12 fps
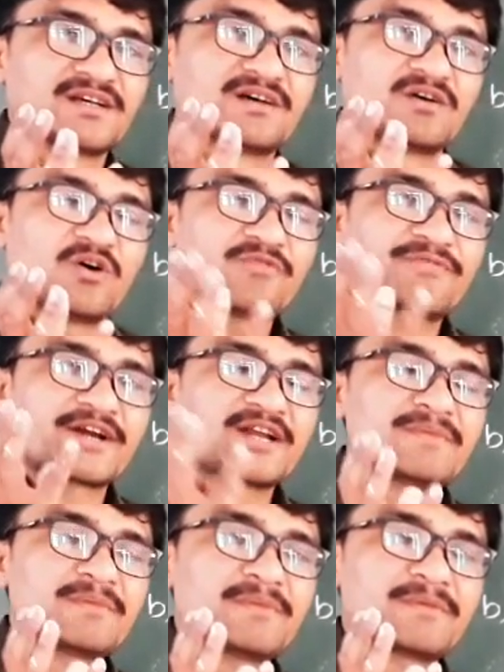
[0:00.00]
of
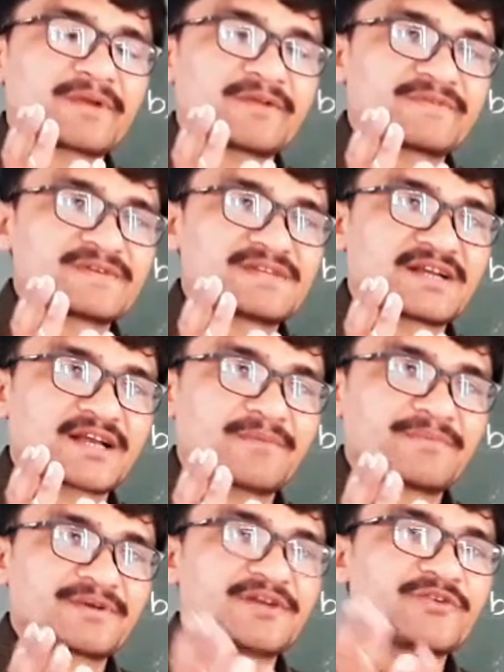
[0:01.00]
redeemable preference share
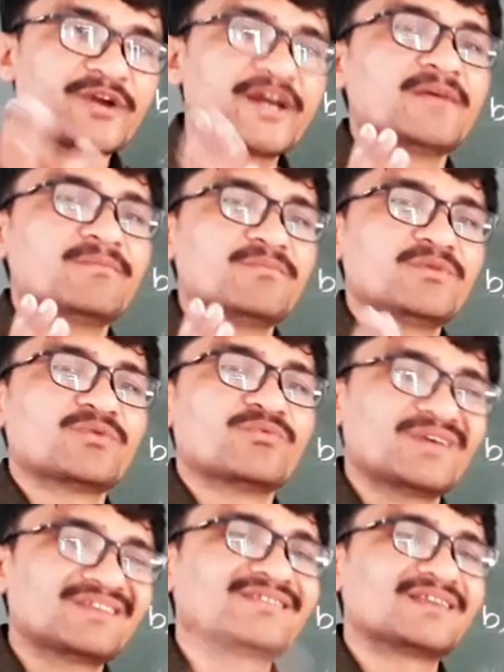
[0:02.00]
capital redeemed
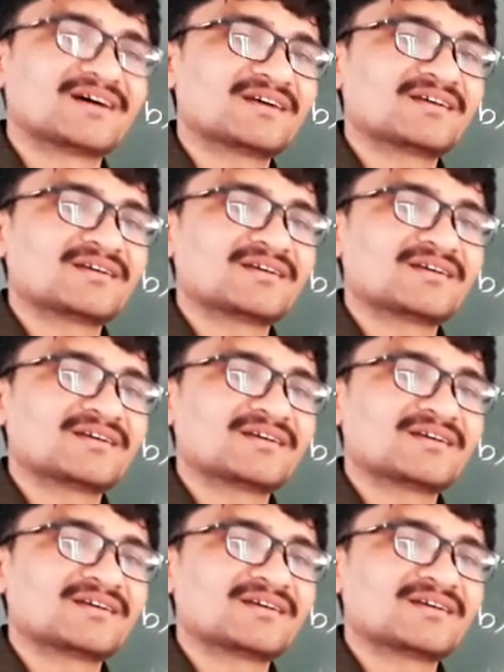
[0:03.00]
with the